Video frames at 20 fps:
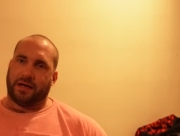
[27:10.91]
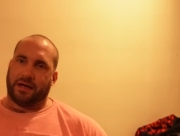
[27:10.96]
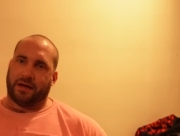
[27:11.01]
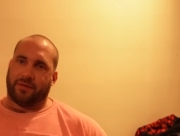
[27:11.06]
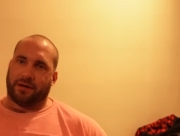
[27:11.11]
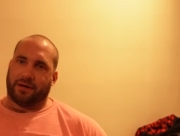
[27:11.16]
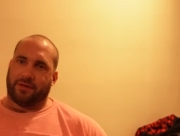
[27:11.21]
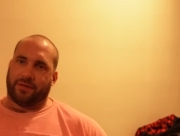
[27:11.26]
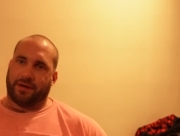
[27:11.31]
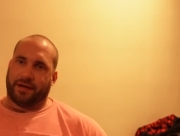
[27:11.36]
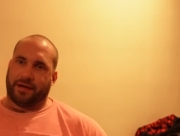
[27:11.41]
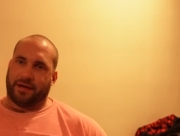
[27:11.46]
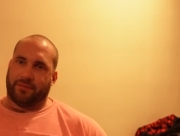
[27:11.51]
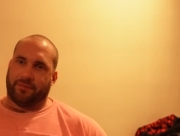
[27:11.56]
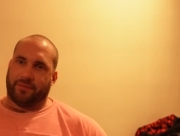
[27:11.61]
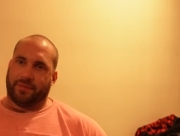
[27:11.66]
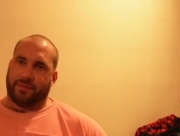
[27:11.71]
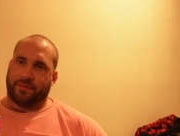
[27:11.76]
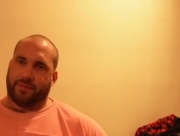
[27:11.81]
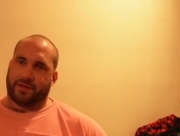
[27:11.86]
around
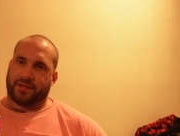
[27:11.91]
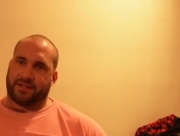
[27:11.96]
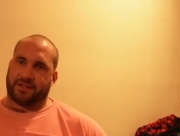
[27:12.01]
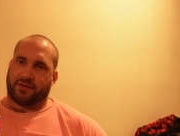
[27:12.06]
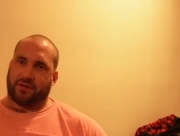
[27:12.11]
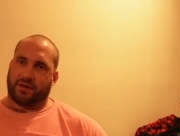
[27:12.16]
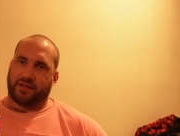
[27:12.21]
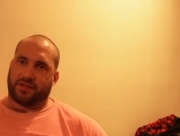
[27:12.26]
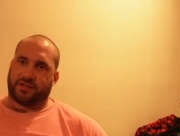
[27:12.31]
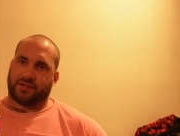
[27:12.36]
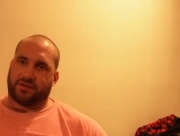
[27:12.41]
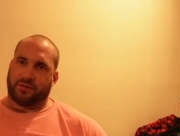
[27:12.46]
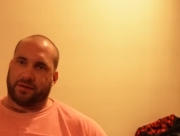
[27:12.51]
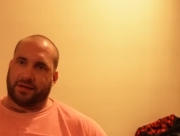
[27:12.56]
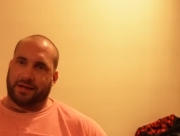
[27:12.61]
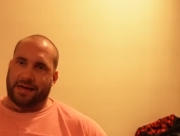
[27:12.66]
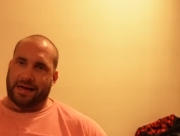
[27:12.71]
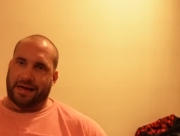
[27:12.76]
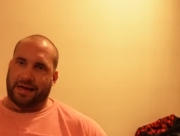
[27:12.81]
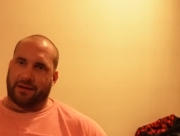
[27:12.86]
the the sites on
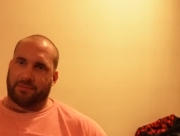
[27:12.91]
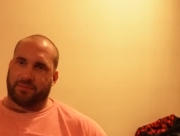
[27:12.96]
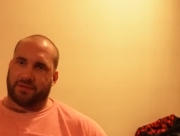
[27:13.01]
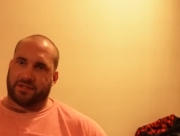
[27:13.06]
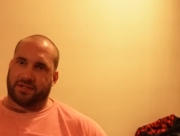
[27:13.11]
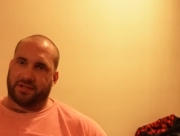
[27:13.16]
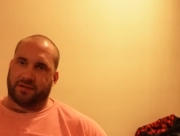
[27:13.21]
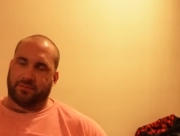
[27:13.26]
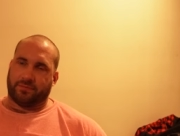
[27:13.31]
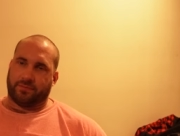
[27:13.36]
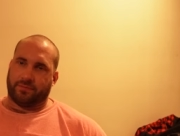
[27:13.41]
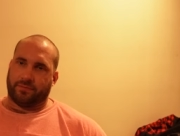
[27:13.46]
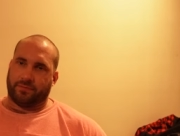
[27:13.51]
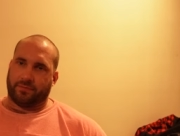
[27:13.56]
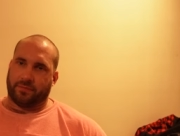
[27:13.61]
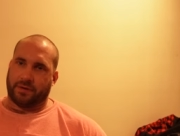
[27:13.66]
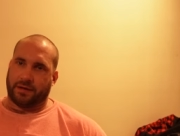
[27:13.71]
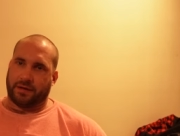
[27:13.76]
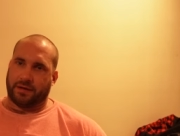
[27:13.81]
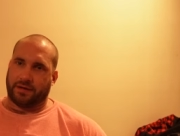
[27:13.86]
the abs and
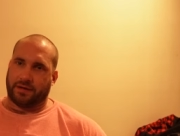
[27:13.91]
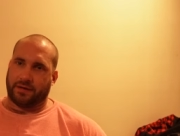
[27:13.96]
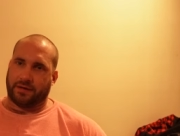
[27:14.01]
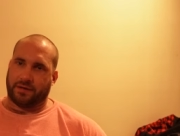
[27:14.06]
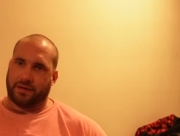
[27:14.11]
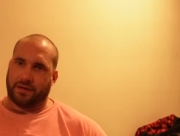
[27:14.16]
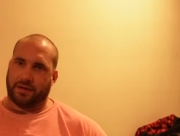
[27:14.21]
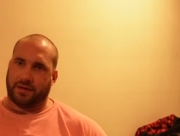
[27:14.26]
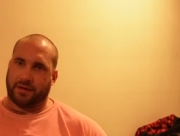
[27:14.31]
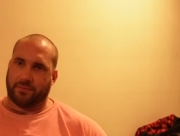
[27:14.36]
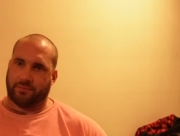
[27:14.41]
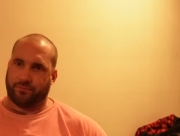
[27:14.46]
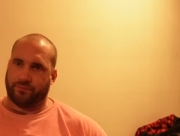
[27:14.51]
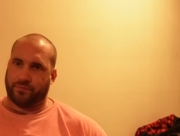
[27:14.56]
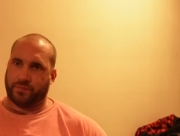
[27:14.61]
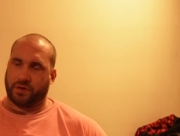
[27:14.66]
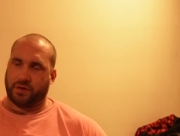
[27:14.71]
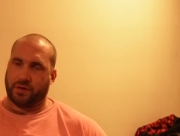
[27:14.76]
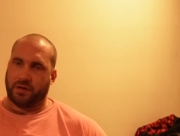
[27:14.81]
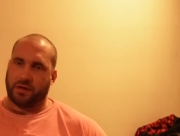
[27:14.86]
and um,